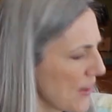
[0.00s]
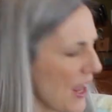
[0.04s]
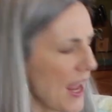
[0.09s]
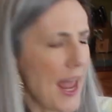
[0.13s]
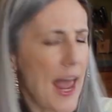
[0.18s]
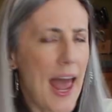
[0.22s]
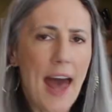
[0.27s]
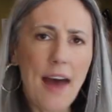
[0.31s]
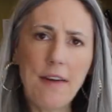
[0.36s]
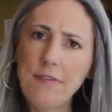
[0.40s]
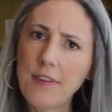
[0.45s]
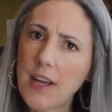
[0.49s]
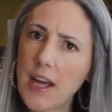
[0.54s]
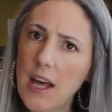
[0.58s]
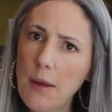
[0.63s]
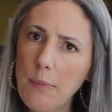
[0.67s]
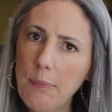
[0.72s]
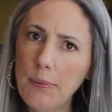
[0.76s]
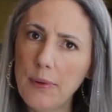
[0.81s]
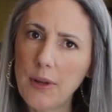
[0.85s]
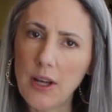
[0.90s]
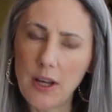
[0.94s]
1/2
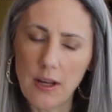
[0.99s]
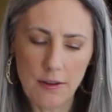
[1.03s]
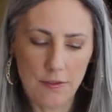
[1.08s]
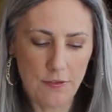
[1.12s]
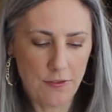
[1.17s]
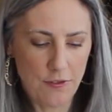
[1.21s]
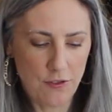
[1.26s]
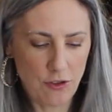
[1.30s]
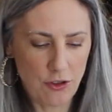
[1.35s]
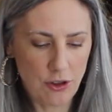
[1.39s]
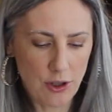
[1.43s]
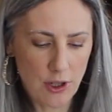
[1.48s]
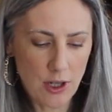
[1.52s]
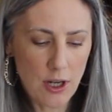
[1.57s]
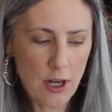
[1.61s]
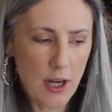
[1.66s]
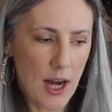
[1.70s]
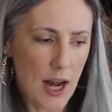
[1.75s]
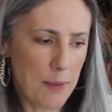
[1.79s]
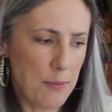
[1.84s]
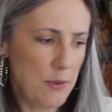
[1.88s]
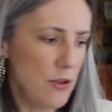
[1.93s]
cup of sugar,
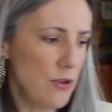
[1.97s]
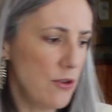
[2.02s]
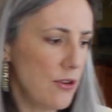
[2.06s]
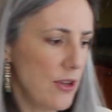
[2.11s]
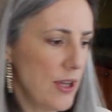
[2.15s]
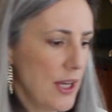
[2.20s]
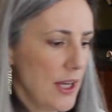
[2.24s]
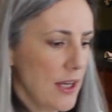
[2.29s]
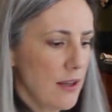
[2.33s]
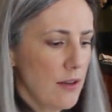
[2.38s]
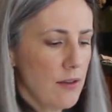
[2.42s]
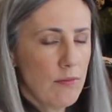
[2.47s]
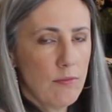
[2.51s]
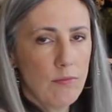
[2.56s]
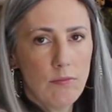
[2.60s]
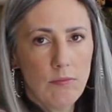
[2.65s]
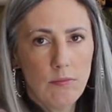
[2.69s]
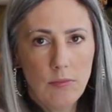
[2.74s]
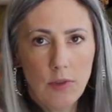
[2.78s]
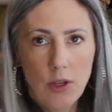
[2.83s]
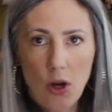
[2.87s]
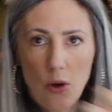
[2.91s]
and I'm using
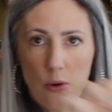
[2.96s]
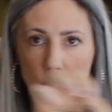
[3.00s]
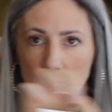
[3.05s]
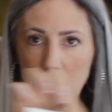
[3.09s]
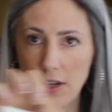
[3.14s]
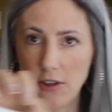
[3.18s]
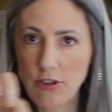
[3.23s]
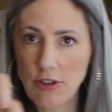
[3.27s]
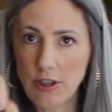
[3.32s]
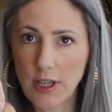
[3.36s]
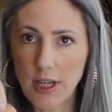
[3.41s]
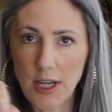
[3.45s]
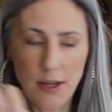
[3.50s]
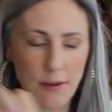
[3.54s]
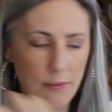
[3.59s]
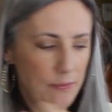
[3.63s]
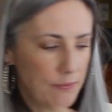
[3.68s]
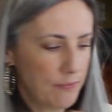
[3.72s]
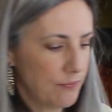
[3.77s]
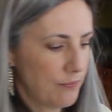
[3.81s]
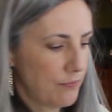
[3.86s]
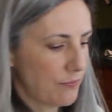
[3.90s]
coconut sugar,
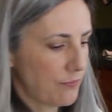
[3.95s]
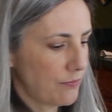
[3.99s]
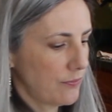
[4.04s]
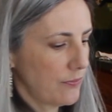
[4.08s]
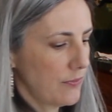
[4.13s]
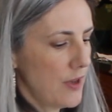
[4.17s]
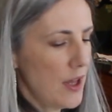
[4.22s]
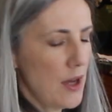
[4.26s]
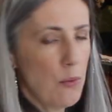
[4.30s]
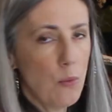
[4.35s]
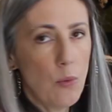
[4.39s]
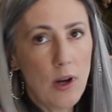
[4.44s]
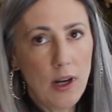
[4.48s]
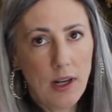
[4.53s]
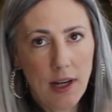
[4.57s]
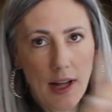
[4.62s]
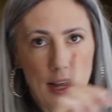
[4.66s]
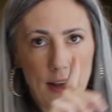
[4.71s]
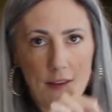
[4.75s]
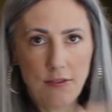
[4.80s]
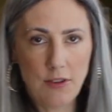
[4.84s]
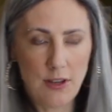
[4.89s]
and
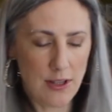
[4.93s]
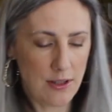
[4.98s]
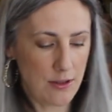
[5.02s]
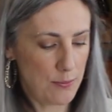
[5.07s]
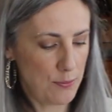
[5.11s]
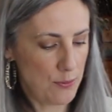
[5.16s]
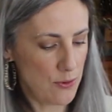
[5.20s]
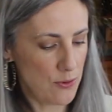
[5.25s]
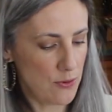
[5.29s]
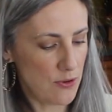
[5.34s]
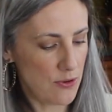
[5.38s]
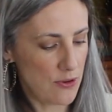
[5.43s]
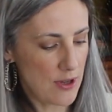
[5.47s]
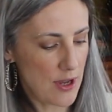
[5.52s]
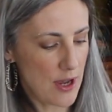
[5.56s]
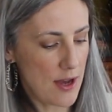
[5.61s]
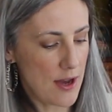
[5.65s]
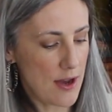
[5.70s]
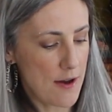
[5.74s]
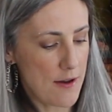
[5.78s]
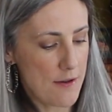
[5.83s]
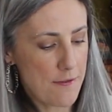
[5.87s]
1.5 teaspoons
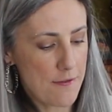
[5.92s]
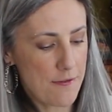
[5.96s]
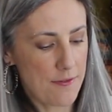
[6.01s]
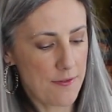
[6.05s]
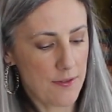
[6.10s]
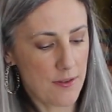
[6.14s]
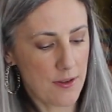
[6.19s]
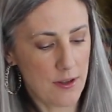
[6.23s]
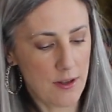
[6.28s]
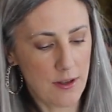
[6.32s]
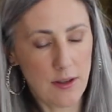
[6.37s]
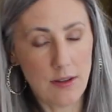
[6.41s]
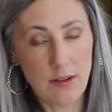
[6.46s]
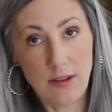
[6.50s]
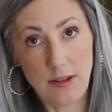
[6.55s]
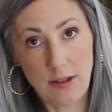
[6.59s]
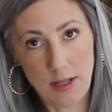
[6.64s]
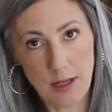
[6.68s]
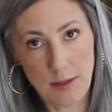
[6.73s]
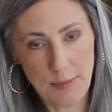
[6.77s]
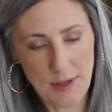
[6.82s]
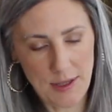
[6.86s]
of
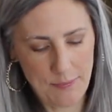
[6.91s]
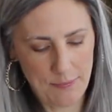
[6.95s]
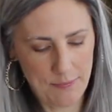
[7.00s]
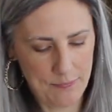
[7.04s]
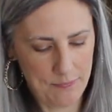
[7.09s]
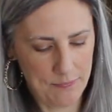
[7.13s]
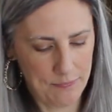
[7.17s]
cinnamon.